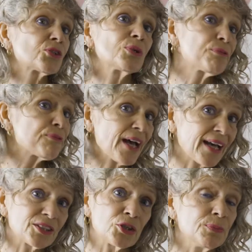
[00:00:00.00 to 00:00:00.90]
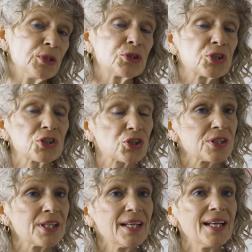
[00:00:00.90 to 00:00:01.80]
So in fact, human
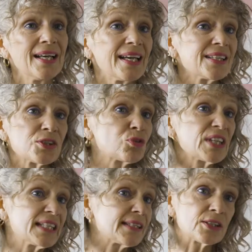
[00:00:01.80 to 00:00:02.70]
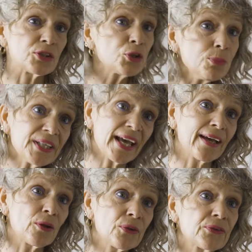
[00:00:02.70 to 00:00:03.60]
nutrition is related to human
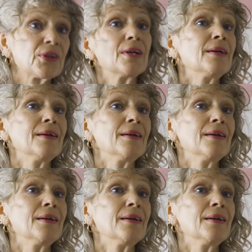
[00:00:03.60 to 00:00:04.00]
health,